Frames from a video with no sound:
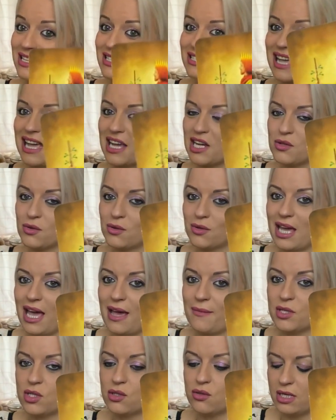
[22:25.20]
Sexual
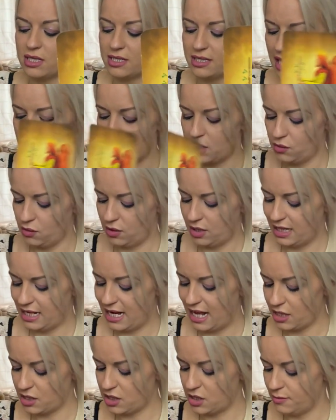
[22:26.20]
chemistry, sexual
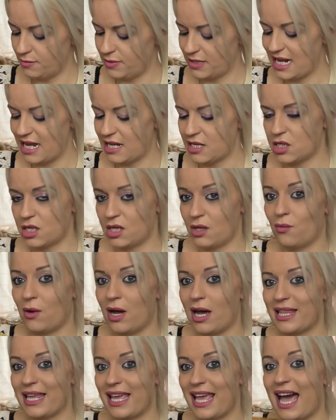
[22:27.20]
connection, potentially
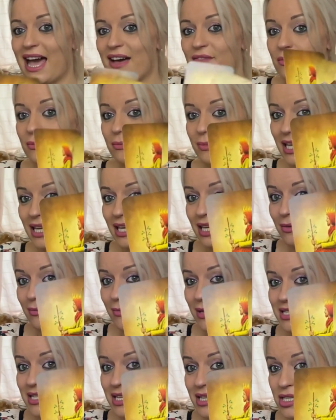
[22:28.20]
why they haven't been
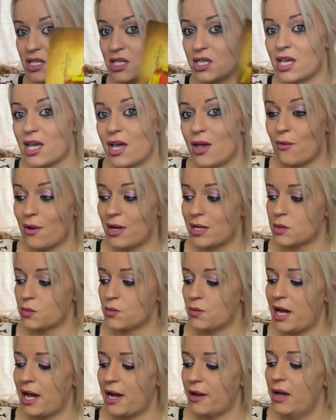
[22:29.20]
committing to you
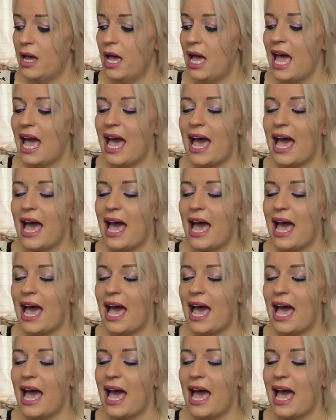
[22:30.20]
as well.